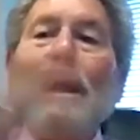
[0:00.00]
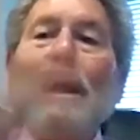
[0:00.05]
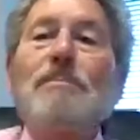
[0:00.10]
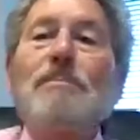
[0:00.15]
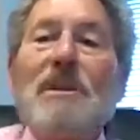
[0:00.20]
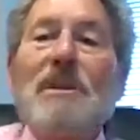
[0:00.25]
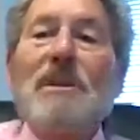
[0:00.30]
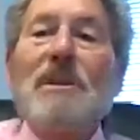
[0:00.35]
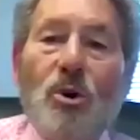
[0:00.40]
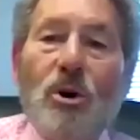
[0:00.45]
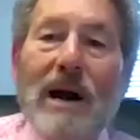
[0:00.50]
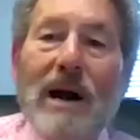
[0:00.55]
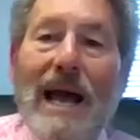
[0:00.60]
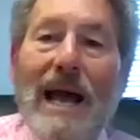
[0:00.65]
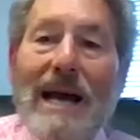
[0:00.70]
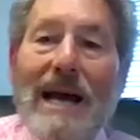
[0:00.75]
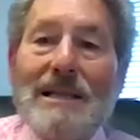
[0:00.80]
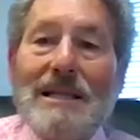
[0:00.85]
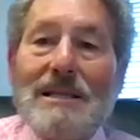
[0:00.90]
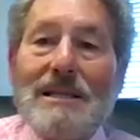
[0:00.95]
way before I
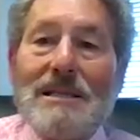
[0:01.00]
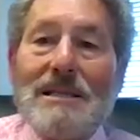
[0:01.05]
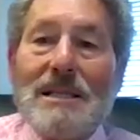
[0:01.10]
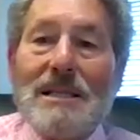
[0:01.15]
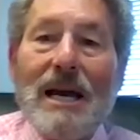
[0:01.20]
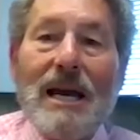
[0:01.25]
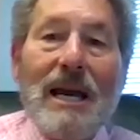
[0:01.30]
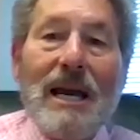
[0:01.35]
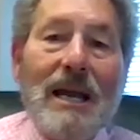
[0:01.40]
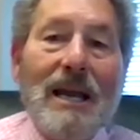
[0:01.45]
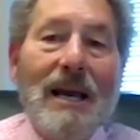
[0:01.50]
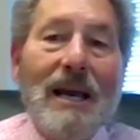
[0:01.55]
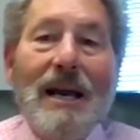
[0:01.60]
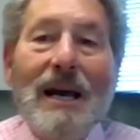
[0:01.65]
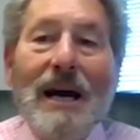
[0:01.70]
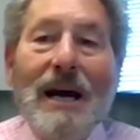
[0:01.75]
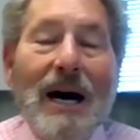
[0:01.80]
had this thing.